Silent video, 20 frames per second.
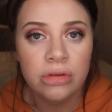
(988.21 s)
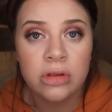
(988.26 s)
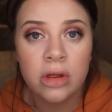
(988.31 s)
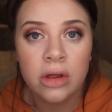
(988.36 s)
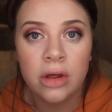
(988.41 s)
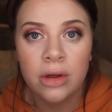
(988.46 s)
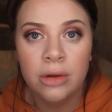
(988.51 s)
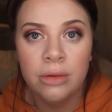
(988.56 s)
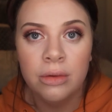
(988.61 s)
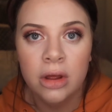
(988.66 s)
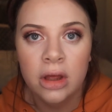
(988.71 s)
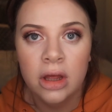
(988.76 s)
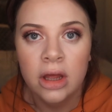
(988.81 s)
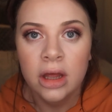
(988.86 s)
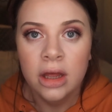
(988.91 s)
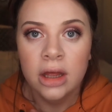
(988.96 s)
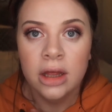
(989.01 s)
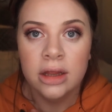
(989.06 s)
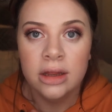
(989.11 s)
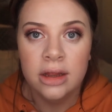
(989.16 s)
So
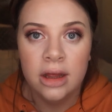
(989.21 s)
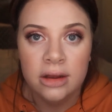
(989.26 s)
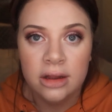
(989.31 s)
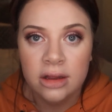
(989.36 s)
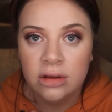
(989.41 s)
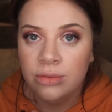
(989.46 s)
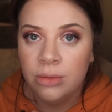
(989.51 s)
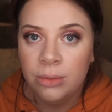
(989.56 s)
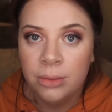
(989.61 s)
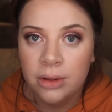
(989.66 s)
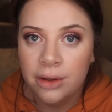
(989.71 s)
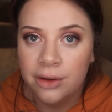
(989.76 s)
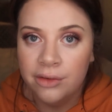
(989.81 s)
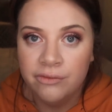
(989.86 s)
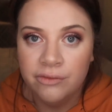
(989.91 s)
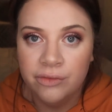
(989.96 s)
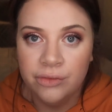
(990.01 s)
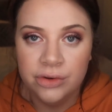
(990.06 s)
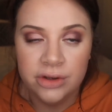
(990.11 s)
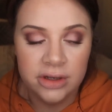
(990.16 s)
yeah, that's what we're
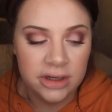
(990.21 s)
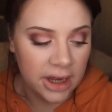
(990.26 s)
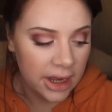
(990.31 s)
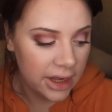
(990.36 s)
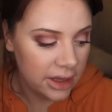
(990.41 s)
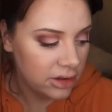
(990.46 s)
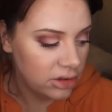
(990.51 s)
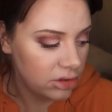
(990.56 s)
going for today.